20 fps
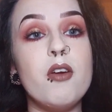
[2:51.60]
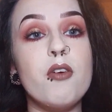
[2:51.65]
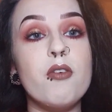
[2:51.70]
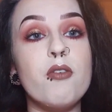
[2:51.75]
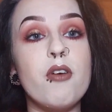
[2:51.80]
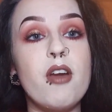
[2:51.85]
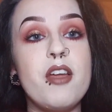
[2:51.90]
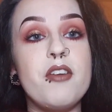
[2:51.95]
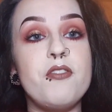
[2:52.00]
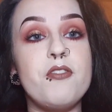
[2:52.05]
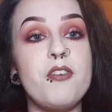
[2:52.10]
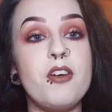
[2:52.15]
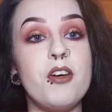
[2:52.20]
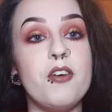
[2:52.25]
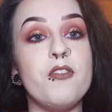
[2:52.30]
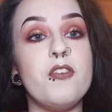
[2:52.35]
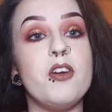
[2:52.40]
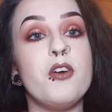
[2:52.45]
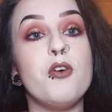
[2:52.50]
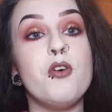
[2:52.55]
red
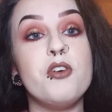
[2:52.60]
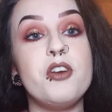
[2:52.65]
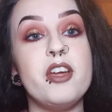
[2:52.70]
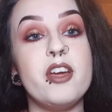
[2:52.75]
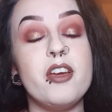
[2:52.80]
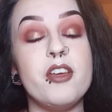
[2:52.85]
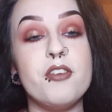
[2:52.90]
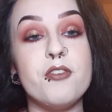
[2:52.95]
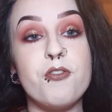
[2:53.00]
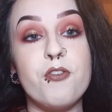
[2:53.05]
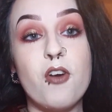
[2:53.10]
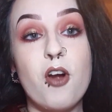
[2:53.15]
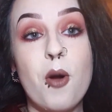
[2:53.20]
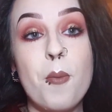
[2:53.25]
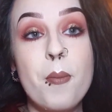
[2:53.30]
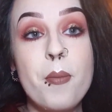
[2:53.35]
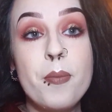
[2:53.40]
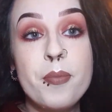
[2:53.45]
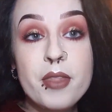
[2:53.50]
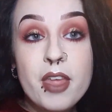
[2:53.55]
velvet hoodie is
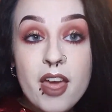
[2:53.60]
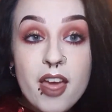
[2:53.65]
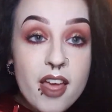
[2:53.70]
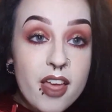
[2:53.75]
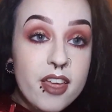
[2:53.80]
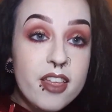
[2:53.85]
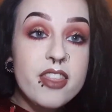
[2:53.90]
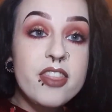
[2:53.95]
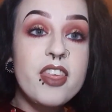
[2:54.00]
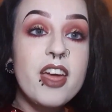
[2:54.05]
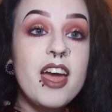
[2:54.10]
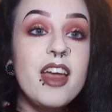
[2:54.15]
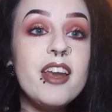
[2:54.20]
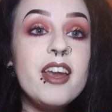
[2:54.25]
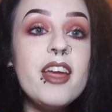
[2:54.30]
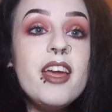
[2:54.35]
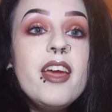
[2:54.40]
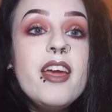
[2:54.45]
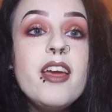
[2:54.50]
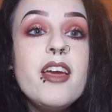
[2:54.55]
from, then
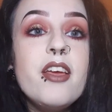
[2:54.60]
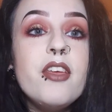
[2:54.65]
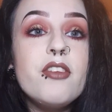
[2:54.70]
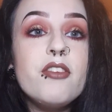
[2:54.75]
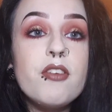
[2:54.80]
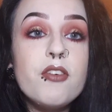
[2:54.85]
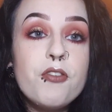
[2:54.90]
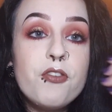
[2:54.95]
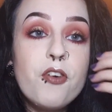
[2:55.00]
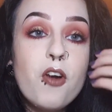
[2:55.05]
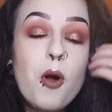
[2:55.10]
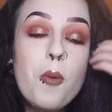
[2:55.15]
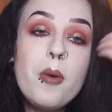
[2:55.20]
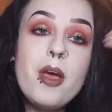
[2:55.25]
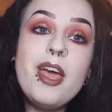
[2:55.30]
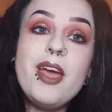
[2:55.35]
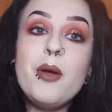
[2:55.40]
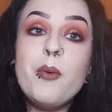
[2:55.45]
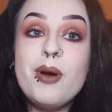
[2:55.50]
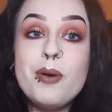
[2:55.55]
it is from
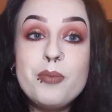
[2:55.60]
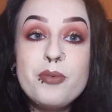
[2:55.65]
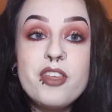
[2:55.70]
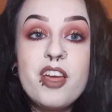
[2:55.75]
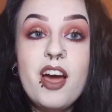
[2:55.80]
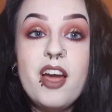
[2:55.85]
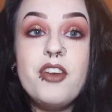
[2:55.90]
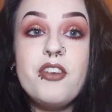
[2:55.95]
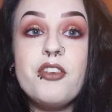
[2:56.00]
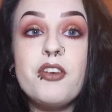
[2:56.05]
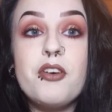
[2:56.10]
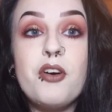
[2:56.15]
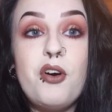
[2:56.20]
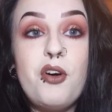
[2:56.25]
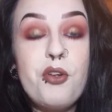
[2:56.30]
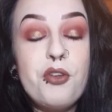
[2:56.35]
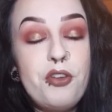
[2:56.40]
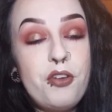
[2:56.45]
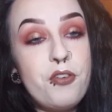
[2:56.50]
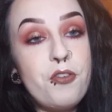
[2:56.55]
a website
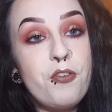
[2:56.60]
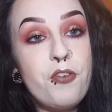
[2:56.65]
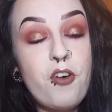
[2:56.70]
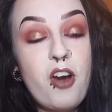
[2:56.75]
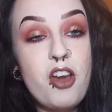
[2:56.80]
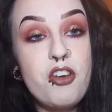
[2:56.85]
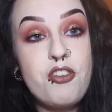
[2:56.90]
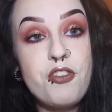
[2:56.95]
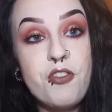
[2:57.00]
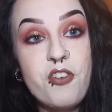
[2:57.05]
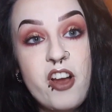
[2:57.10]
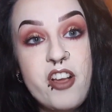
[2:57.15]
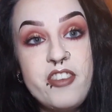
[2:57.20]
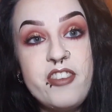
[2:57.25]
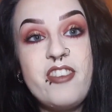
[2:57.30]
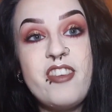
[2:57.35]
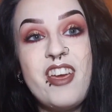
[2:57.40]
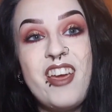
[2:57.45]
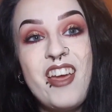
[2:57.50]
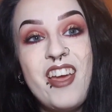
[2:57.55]
called Fresh
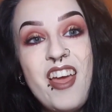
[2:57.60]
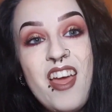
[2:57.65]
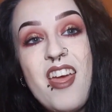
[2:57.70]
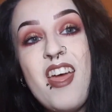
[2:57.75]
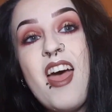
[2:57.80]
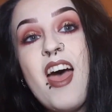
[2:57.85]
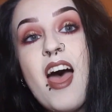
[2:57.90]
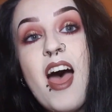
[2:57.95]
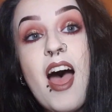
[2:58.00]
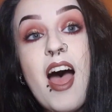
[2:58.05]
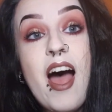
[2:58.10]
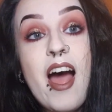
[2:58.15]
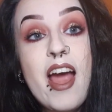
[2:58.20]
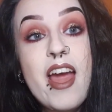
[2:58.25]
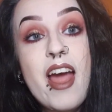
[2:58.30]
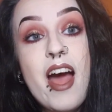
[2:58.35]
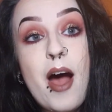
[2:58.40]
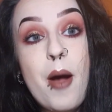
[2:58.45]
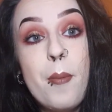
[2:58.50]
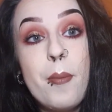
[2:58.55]
Frenzy.
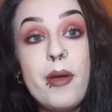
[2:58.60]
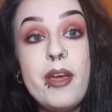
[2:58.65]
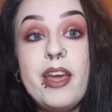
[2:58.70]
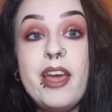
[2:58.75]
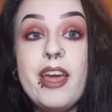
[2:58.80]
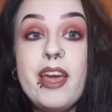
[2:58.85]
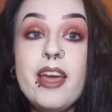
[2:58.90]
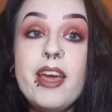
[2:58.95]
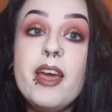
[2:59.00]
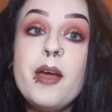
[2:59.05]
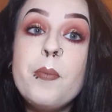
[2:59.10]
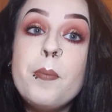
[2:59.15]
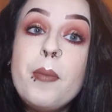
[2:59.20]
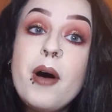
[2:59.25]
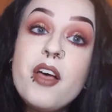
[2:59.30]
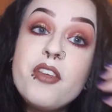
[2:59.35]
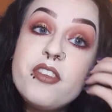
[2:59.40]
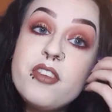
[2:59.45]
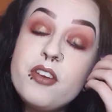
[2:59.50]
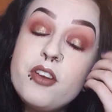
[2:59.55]
I am an
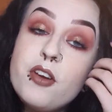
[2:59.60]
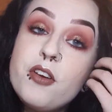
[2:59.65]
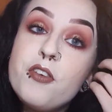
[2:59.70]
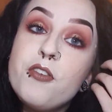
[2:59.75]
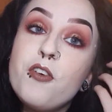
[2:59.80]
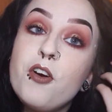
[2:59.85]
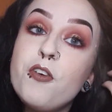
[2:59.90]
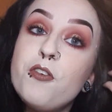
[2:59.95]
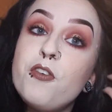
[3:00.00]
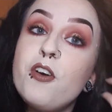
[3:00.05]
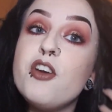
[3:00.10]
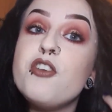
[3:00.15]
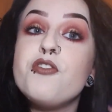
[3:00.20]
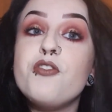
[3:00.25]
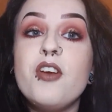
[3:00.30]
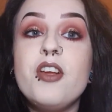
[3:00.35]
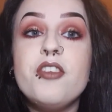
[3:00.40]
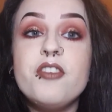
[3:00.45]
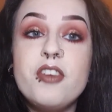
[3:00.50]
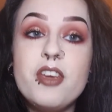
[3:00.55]
ambassador for Fresh
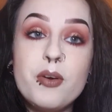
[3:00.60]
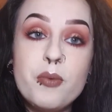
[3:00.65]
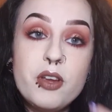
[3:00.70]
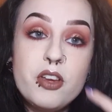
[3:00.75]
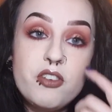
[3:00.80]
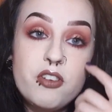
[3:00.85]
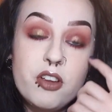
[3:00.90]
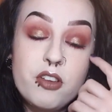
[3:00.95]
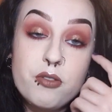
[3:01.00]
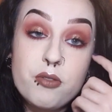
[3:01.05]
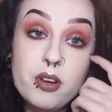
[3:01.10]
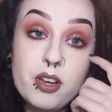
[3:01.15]
Frenzy, which is